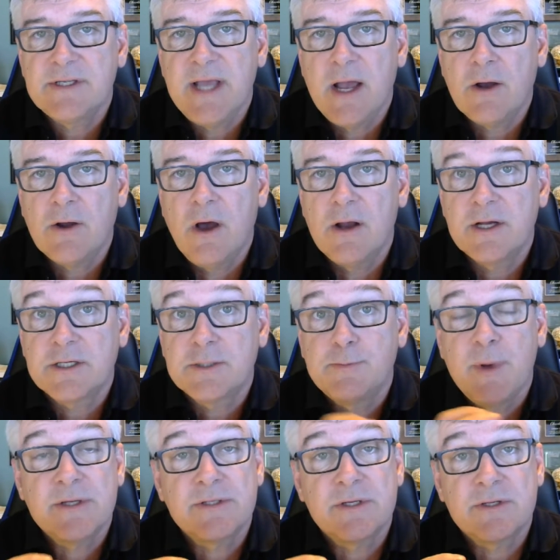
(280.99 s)
is how God
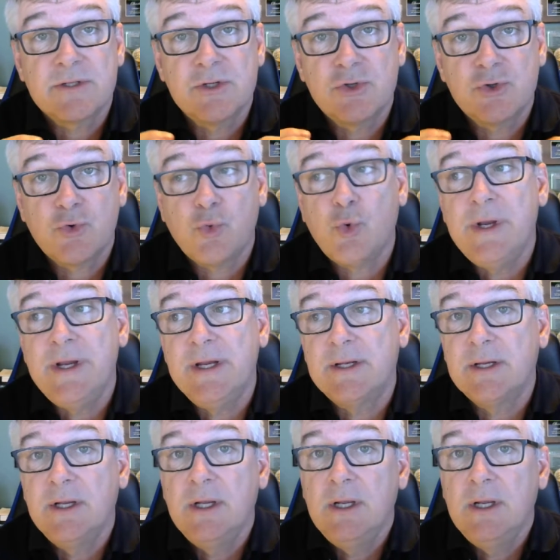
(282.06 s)
expects us to treat